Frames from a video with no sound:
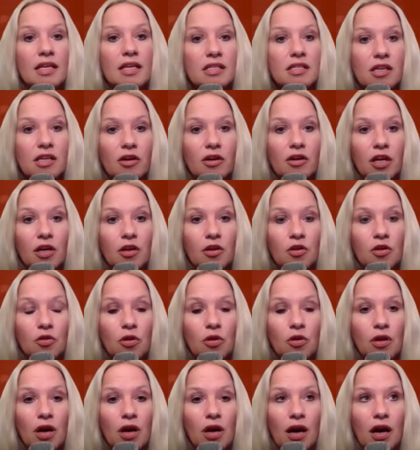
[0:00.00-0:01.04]
starting a new
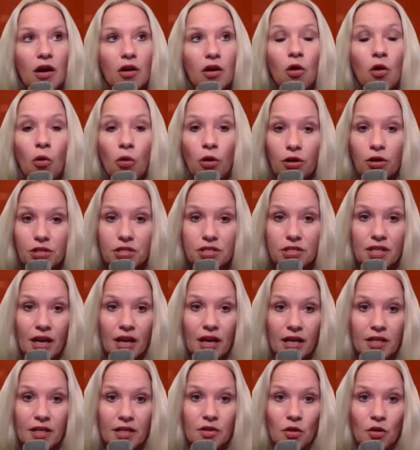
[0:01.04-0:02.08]
course that
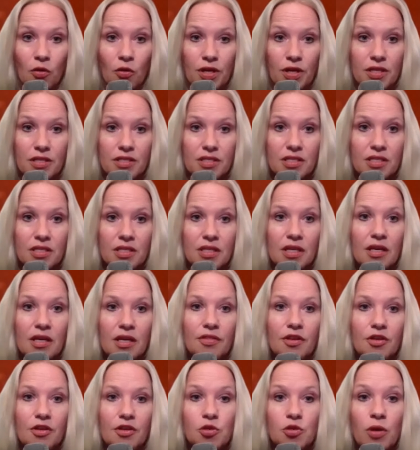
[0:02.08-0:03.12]
I noticed.
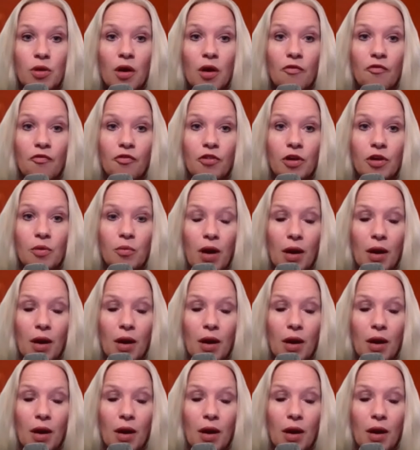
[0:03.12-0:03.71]
They're doing a free